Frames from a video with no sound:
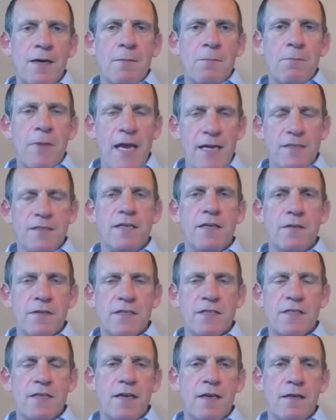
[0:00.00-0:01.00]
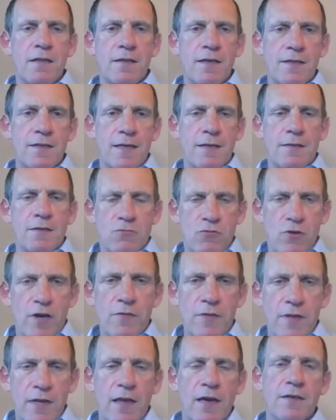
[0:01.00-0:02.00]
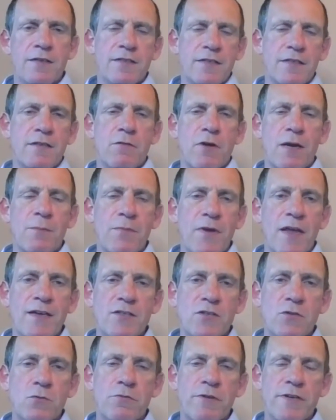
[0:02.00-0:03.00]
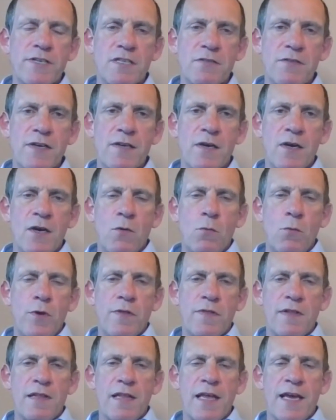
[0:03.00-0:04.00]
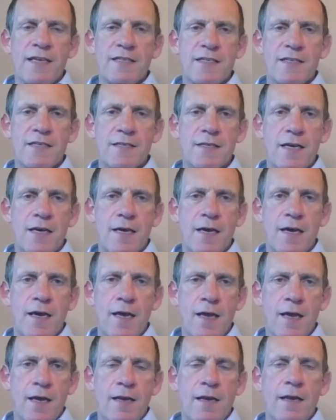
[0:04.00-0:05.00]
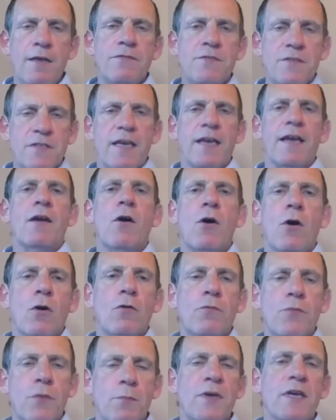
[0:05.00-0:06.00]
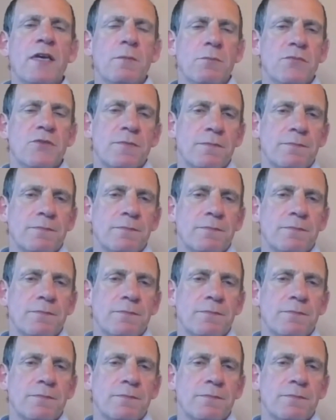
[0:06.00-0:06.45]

painting the steel and driving the lugs in the right place and all the rest of it with less lifting of the beams.